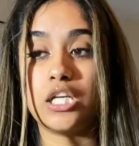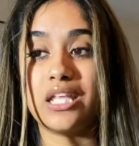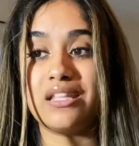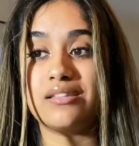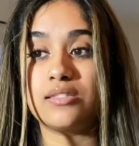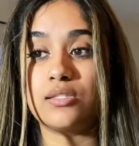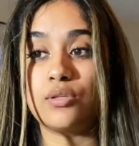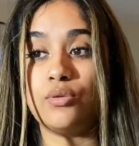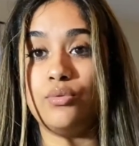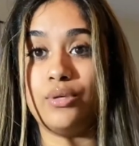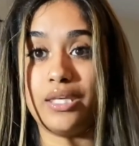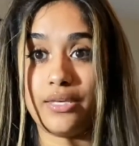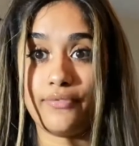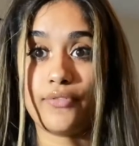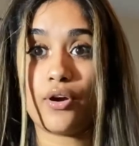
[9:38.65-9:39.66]
into
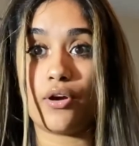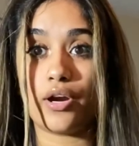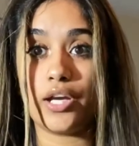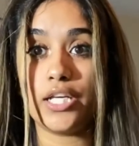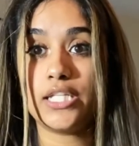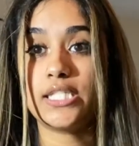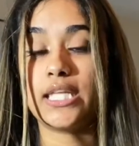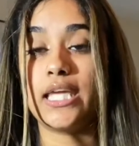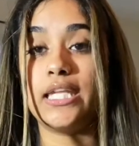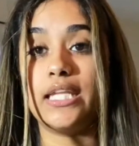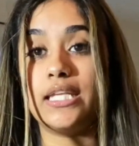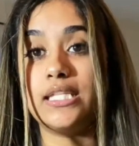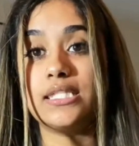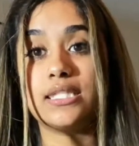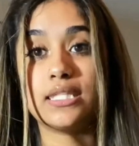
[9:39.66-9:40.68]
gift cards. And it
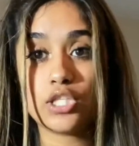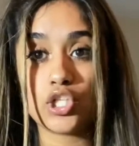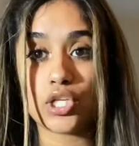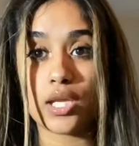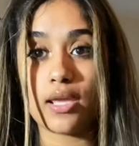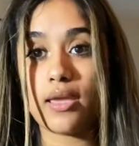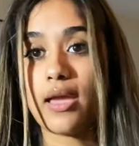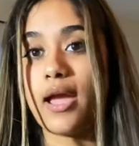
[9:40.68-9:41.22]
is legit.